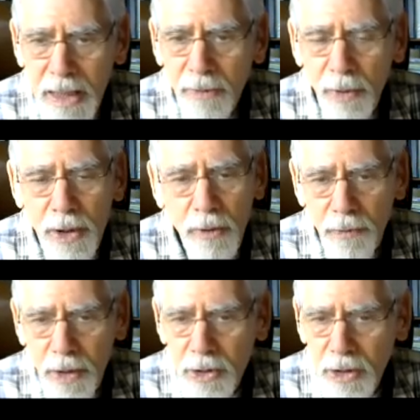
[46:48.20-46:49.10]
If we
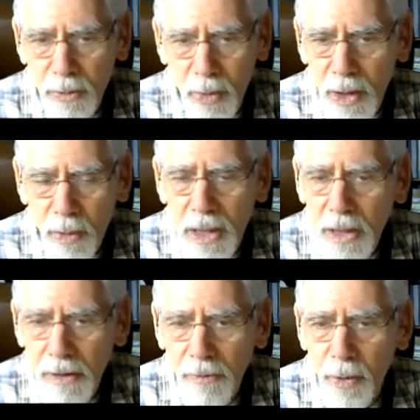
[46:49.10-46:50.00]
don't fix it where we
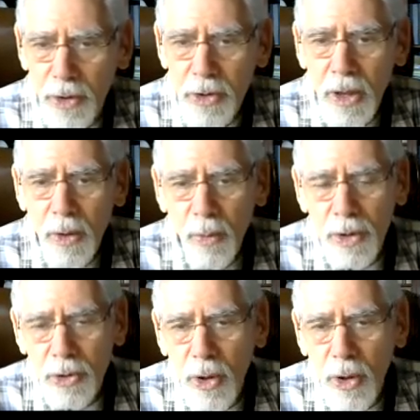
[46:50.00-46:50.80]
live with